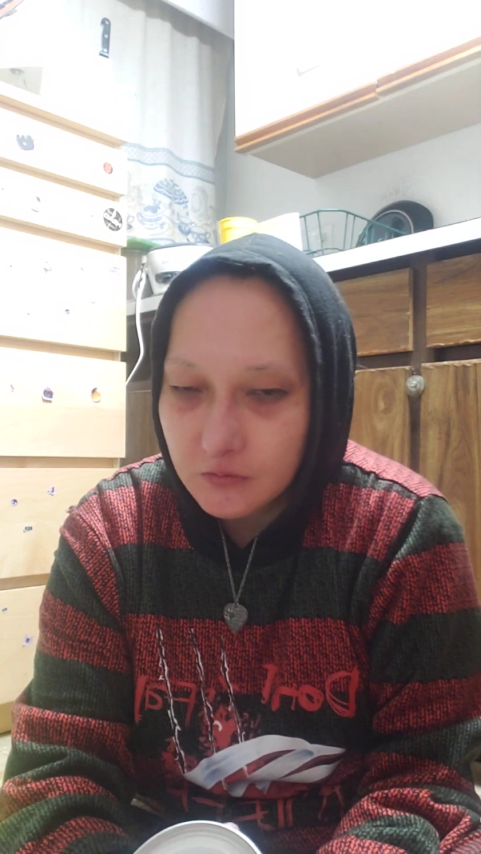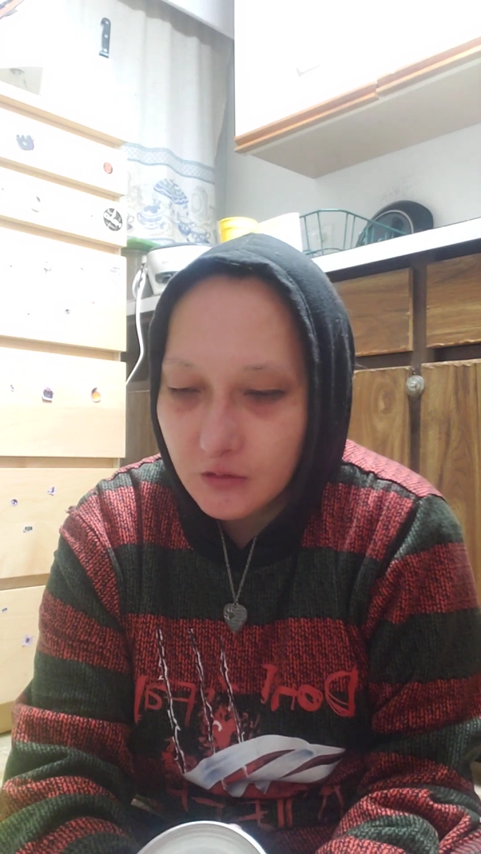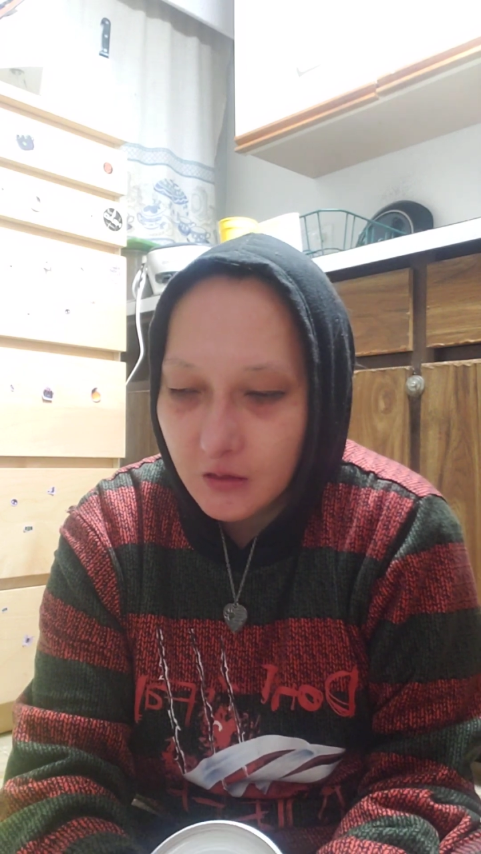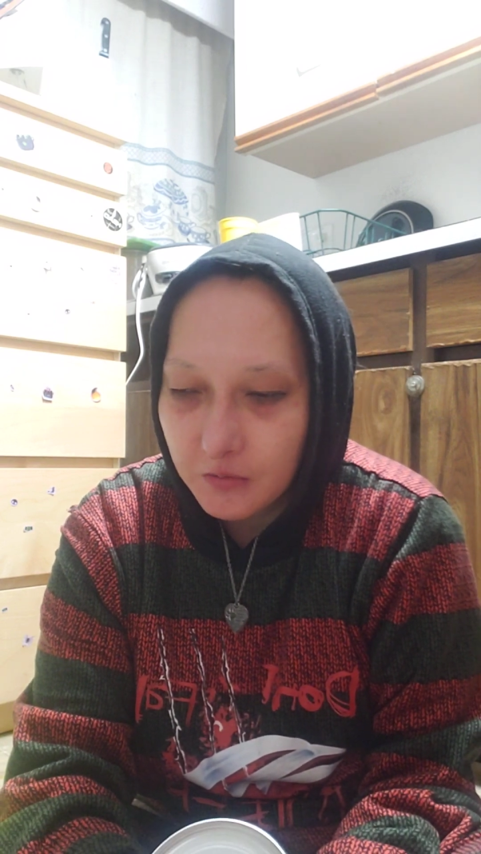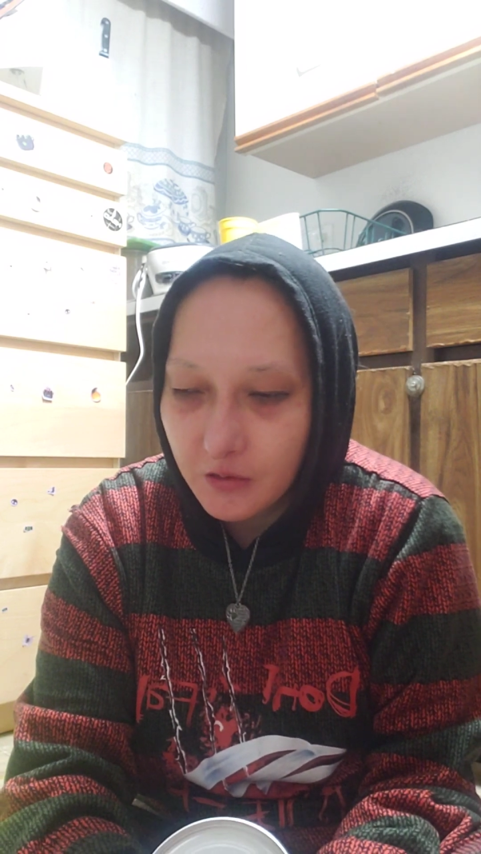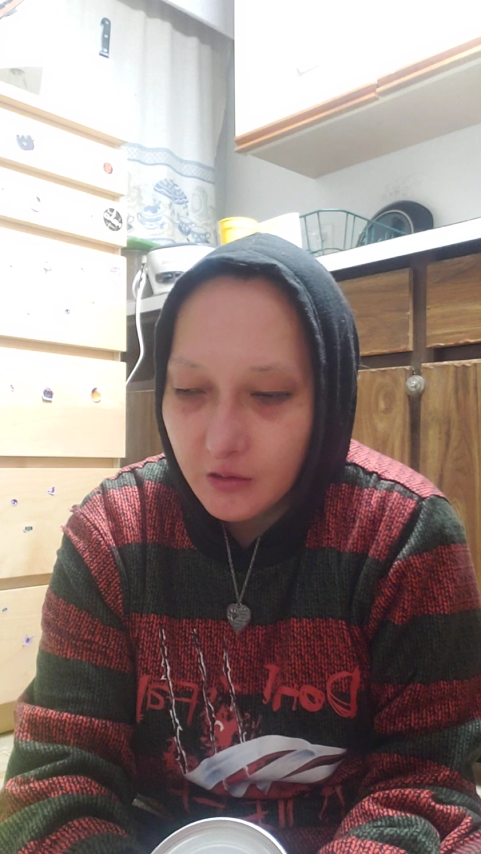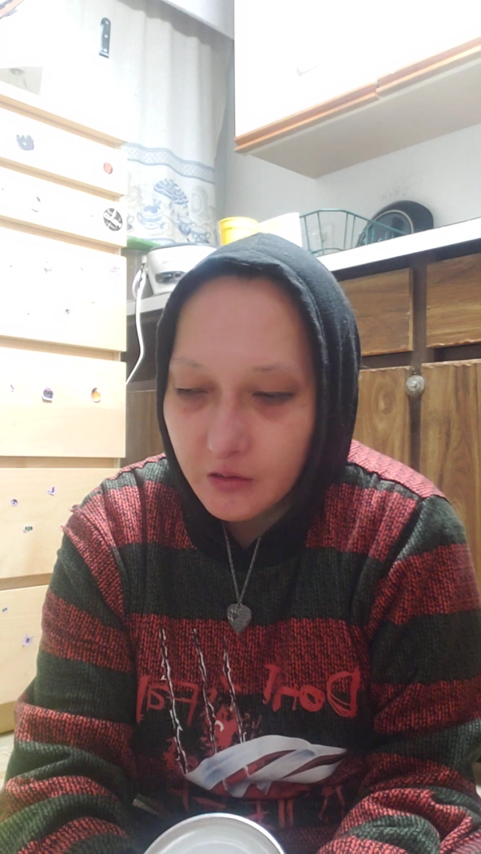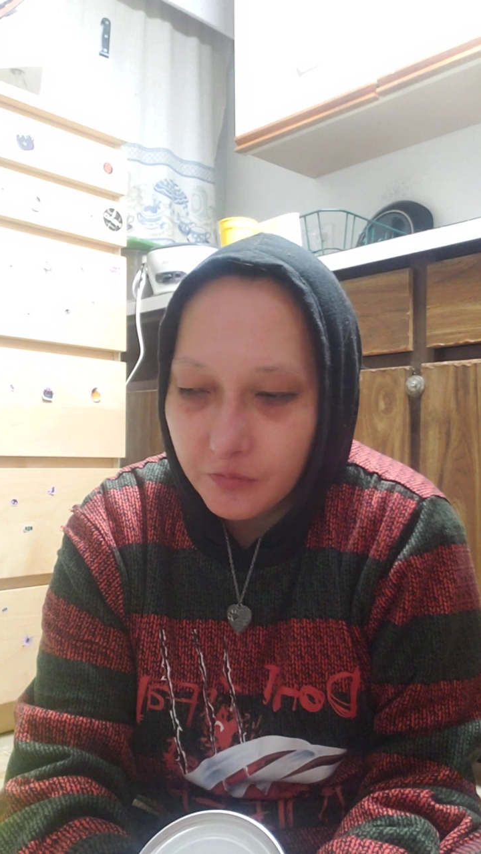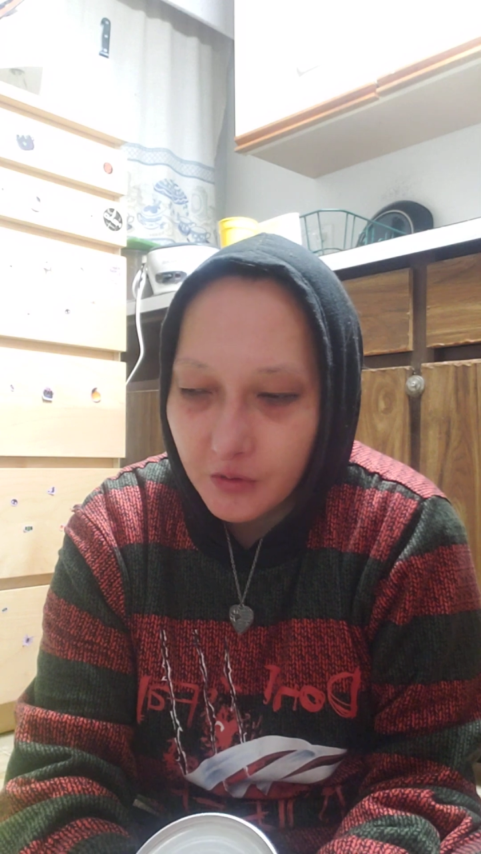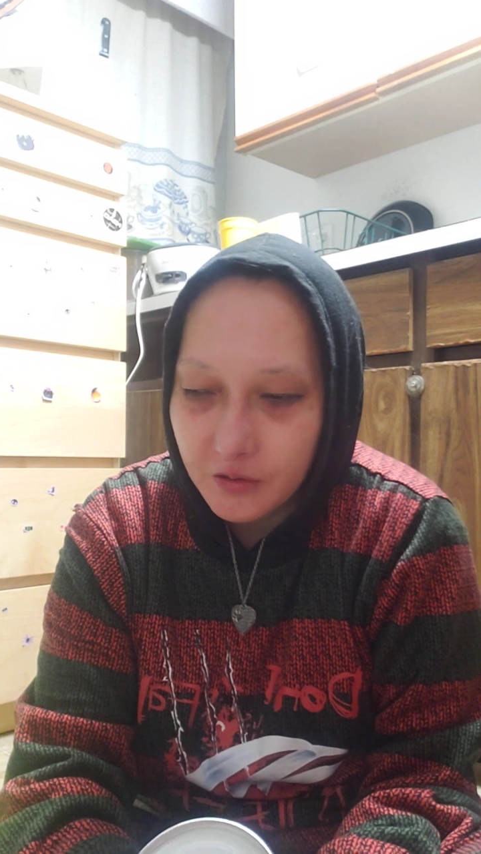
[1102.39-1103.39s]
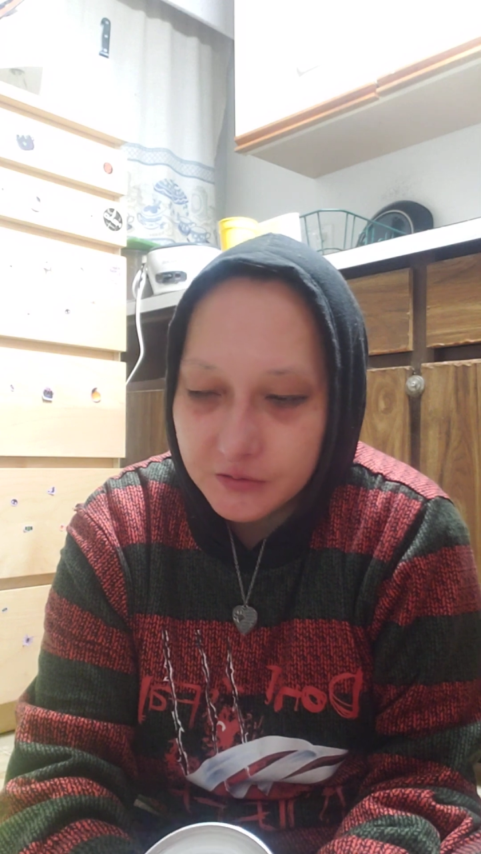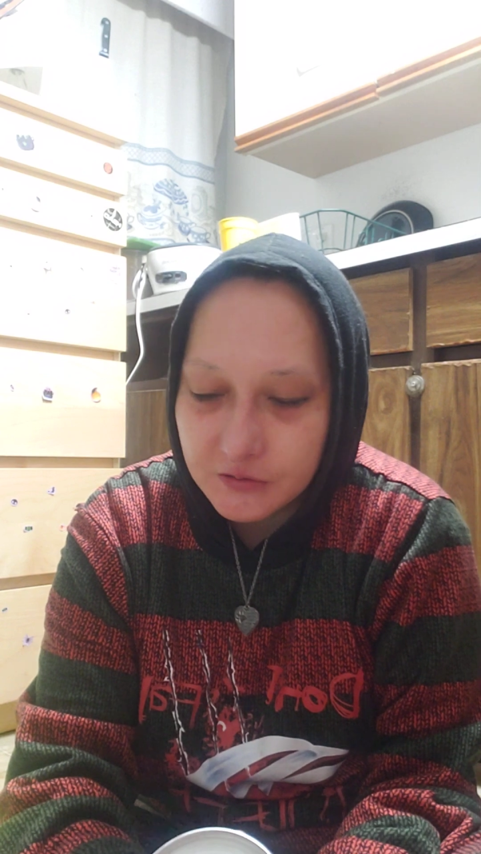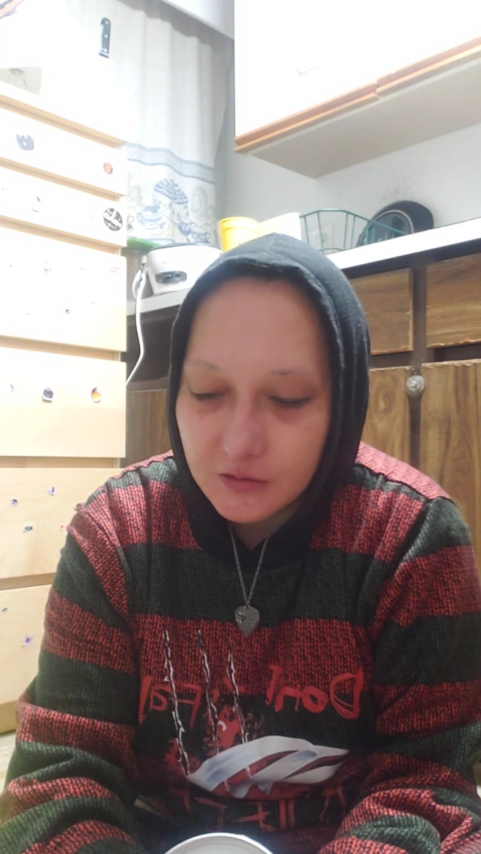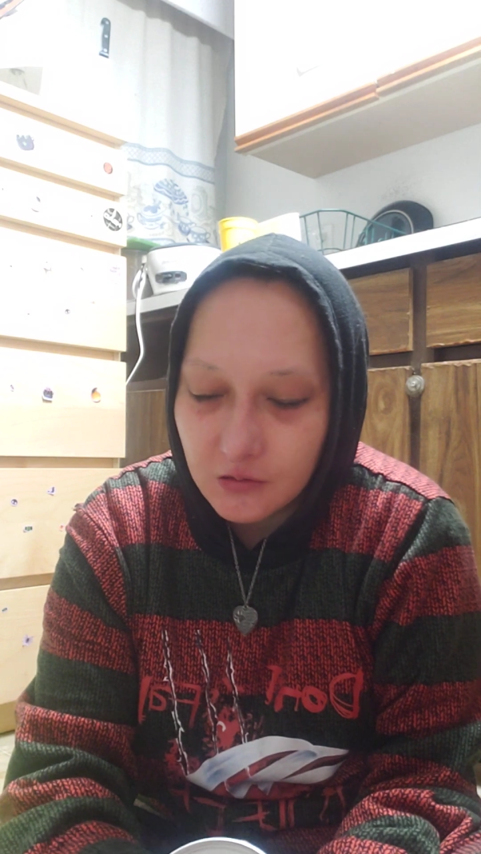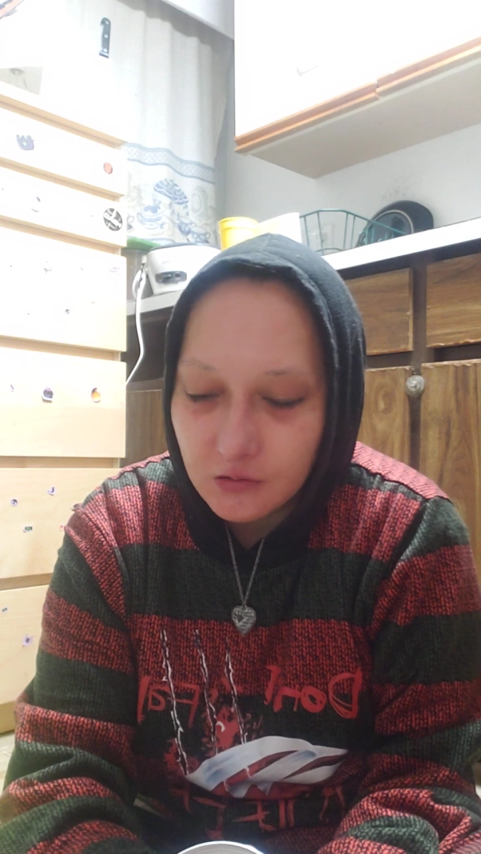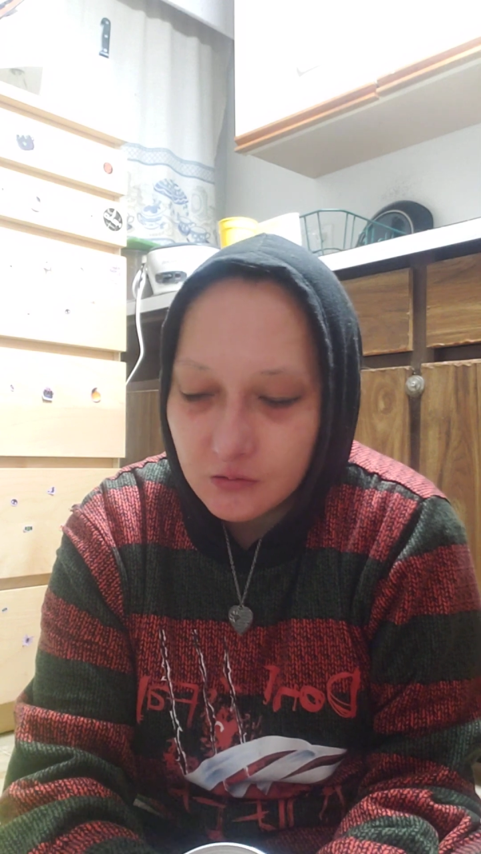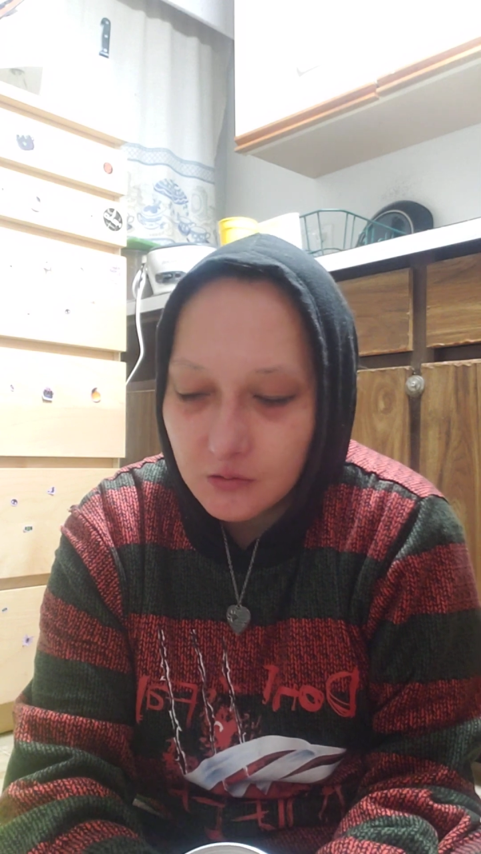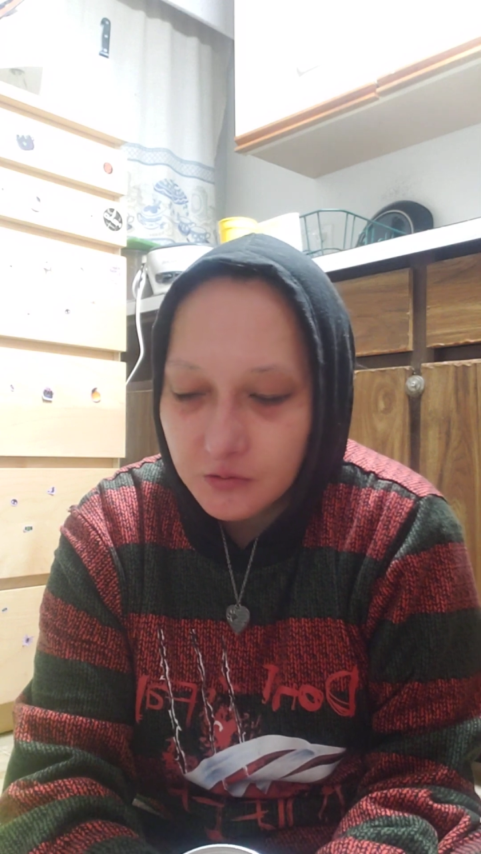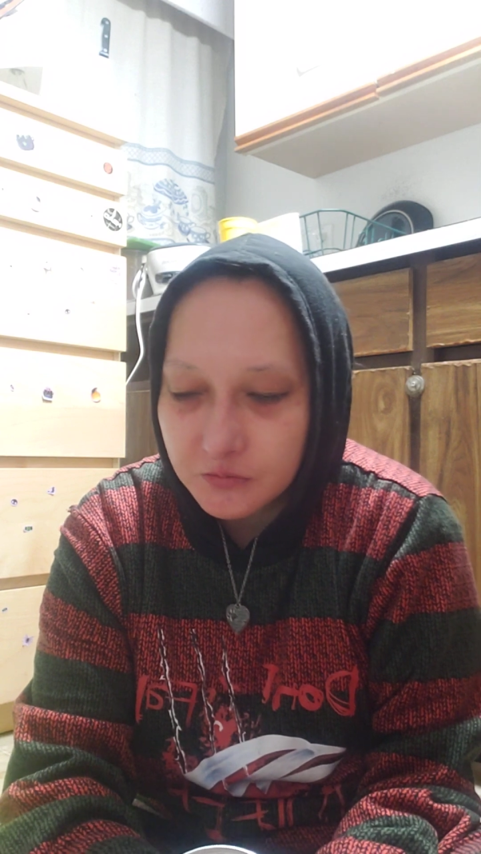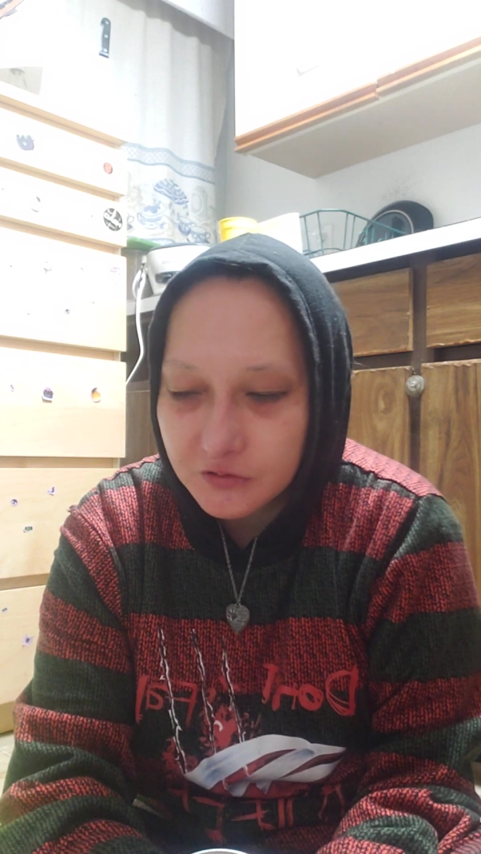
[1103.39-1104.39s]
that I made, but it's like,
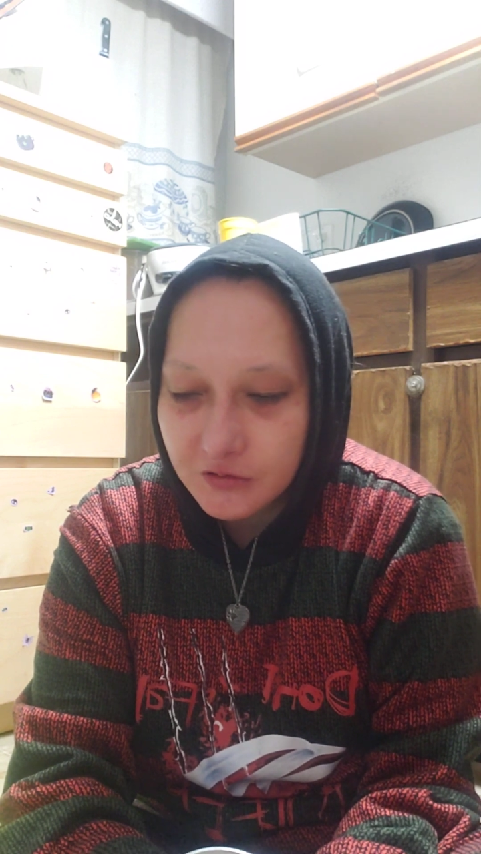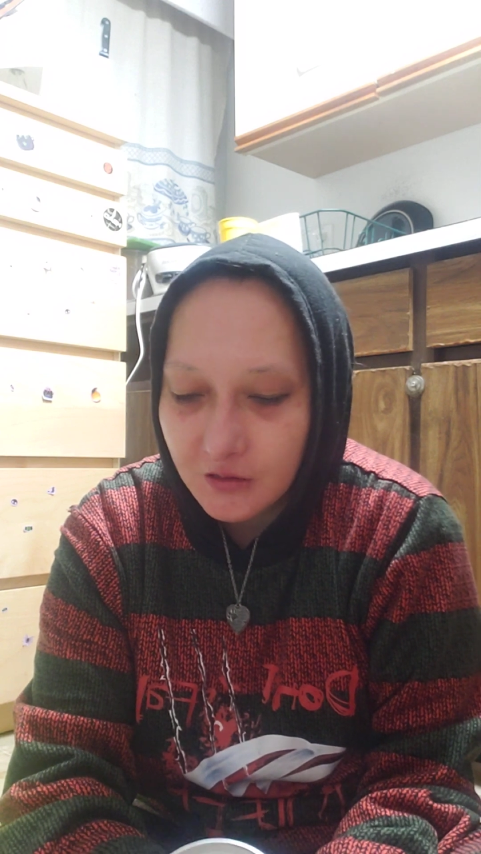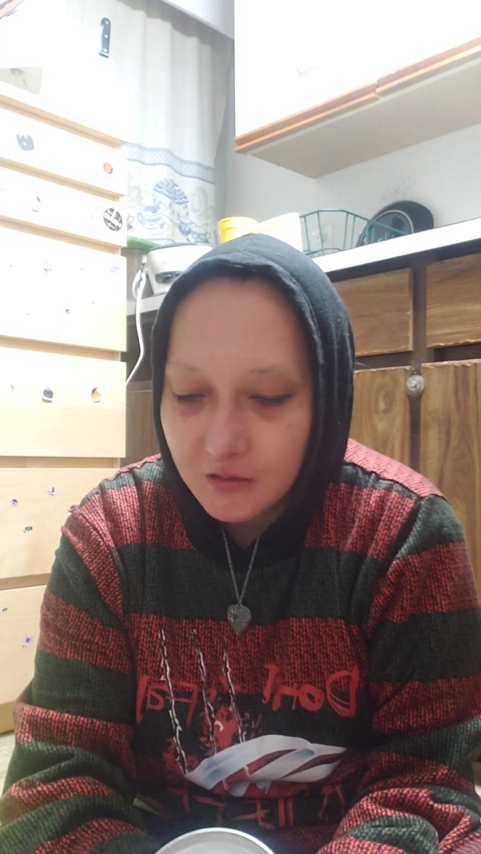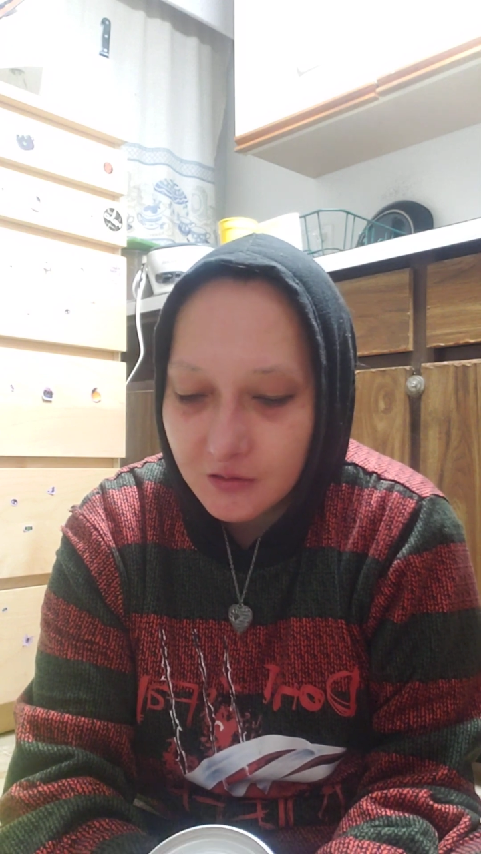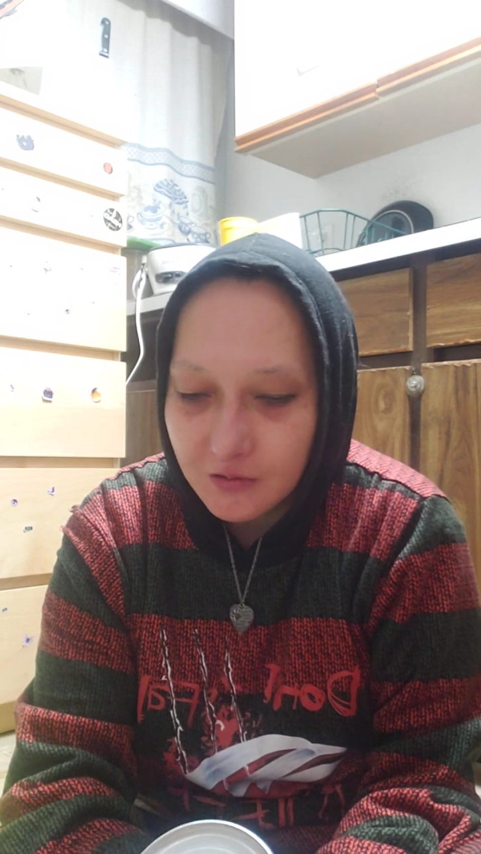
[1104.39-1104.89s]
I'm too tired.